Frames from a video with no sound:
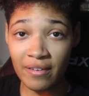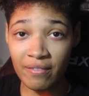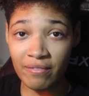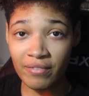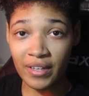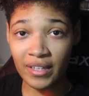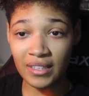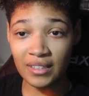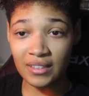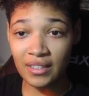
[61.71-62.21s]
it
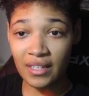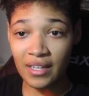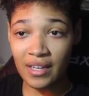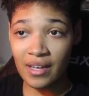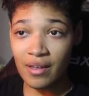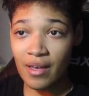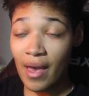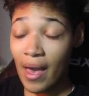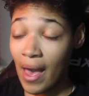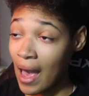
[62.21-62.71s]
fixed
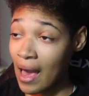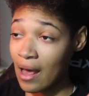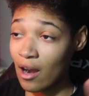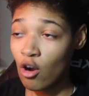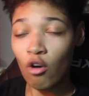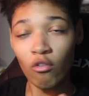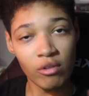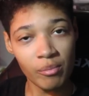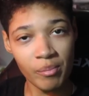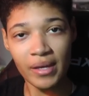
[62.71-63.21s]
it and
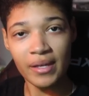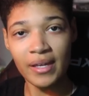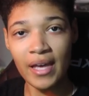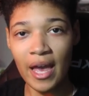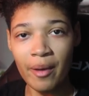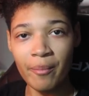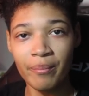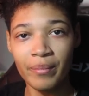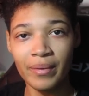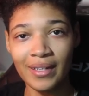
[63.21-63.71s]
hopefully my
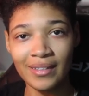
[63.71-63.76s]
game